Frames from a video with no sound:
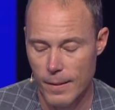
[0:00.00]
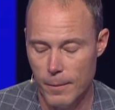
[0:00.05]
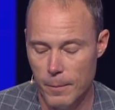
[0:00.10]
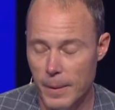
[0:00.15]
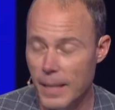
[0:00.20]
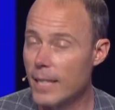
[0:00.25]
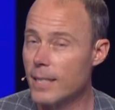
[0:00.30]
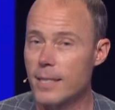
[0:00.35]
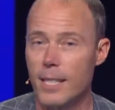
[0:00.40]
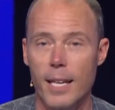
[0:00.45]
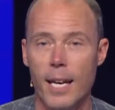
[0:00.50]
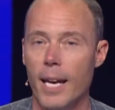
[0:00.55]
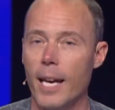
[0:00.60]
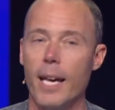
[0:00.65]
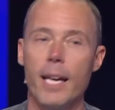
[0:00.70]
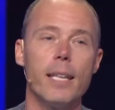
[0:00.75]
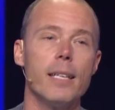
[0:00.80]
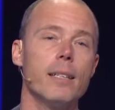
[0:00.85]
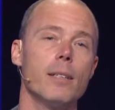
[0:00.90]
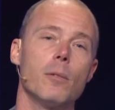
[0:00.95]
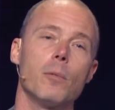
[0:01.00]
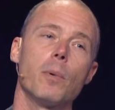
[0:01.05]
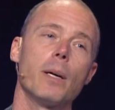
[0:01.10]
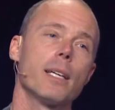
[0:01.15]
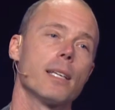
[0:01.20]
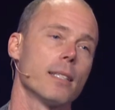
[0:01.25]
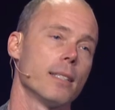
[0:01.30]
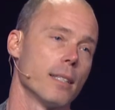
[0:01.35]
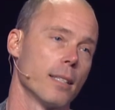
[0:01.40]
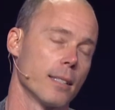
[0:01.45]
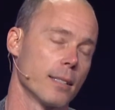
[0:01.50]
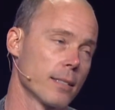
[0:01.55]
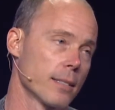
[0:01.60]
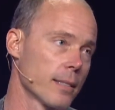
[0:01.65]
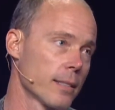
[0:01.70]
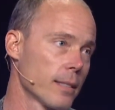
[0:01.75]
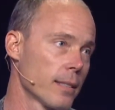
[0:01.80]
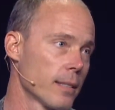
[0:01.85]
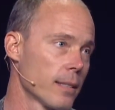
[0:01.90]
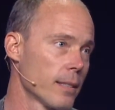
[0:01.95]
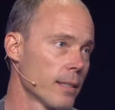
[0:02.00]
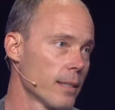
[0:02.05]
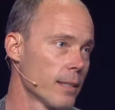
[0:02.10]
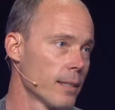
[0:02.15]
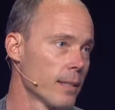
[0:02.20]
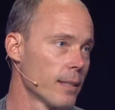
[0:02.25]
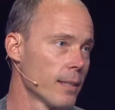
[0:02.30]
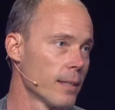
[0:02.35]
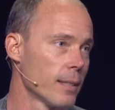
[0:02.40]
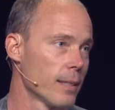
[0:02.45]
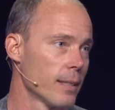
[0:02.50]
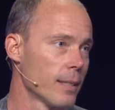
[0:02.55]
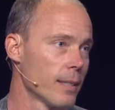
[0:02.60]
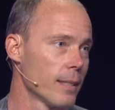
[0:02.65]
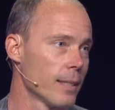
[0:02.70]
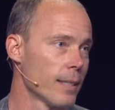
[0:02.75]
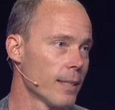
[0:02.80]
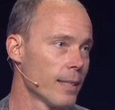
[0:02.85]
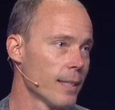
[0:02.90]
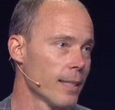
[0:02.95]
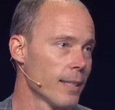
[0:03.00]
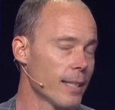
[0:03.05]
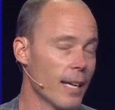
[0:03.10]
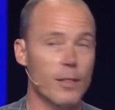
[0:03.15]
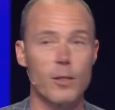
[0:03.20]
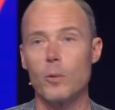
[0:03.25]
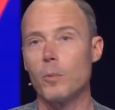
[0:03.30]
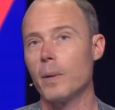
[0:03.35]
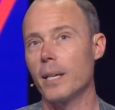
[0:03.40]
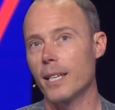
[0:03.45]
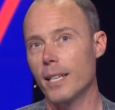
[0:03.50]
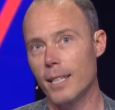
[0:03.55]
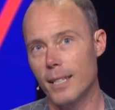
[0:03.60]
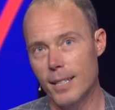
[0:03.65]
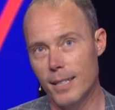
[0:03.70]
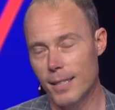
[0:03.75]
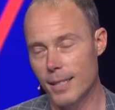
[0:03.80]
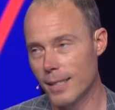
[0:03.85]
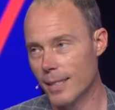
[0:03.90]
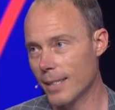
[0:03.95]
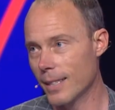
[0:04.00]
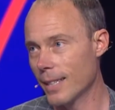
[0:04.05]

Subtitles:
We need to hate wickedness, not the wicked.